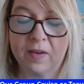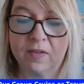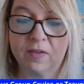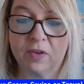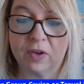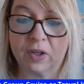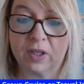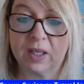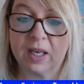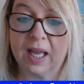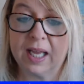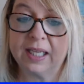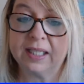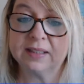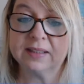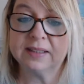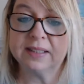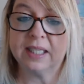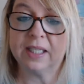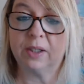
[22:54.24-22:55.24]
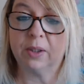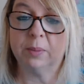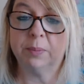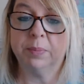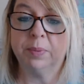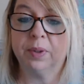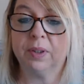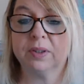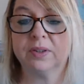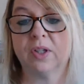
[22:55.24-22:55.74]
for clients that are
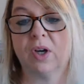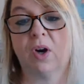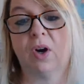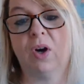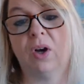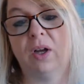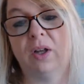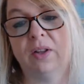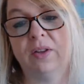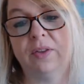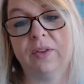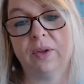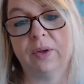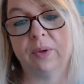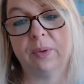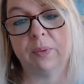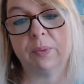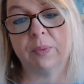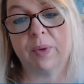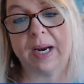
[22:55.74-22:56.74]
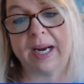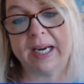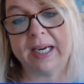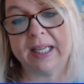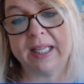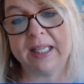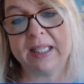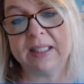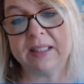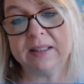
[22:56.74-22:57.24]
booked on the
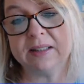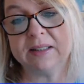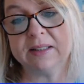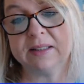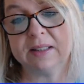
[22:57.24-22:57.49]
Radiance,